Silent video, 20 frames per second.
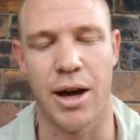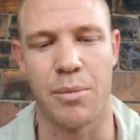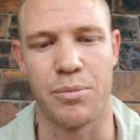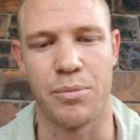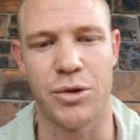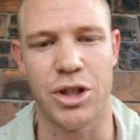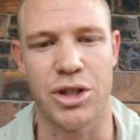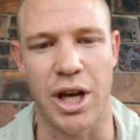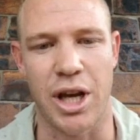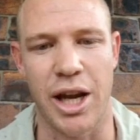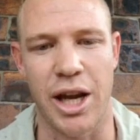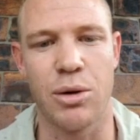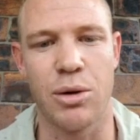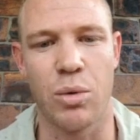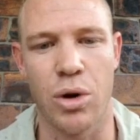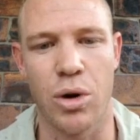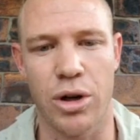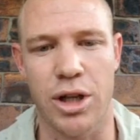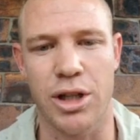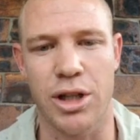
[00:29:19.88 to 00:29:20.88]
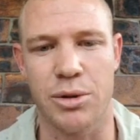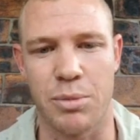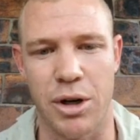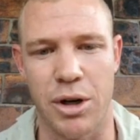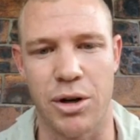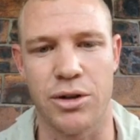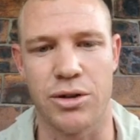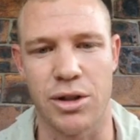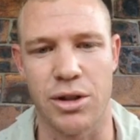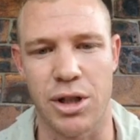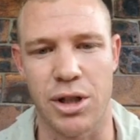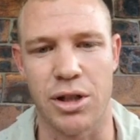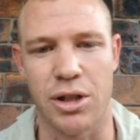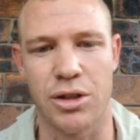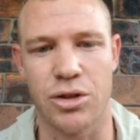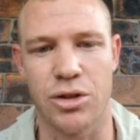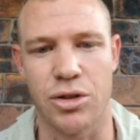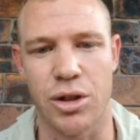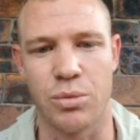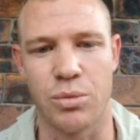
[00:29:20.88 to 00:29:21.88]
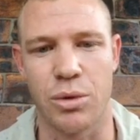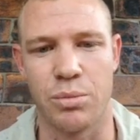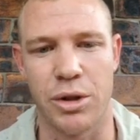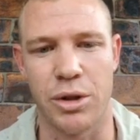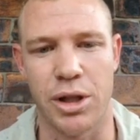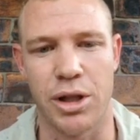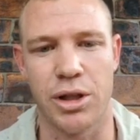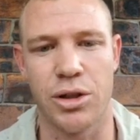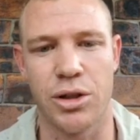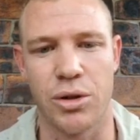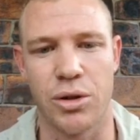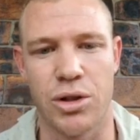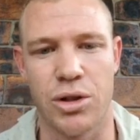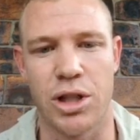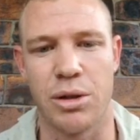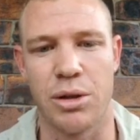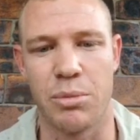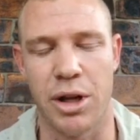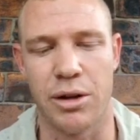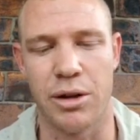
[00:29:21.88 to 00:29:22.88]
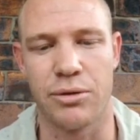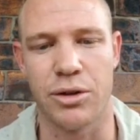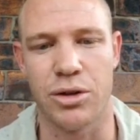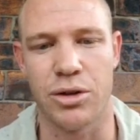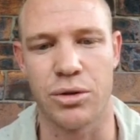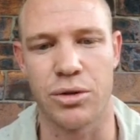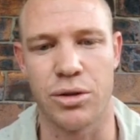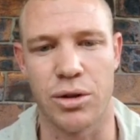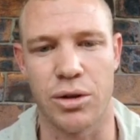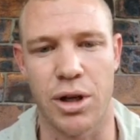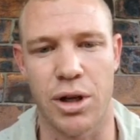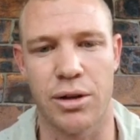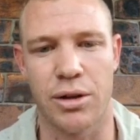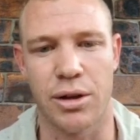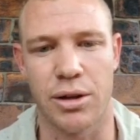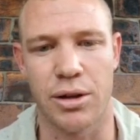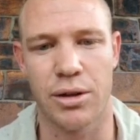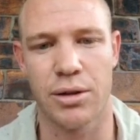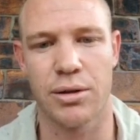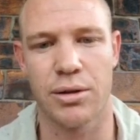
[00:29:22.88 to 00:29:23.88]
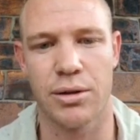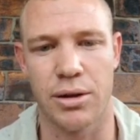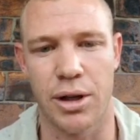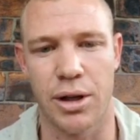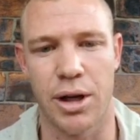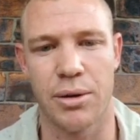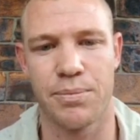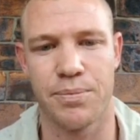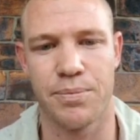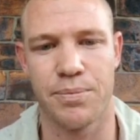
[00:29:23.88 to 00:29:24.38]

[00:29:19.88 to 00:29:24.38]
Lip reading: Just any work experience in the industry will be hugely beneficial to you, I think. Yeah.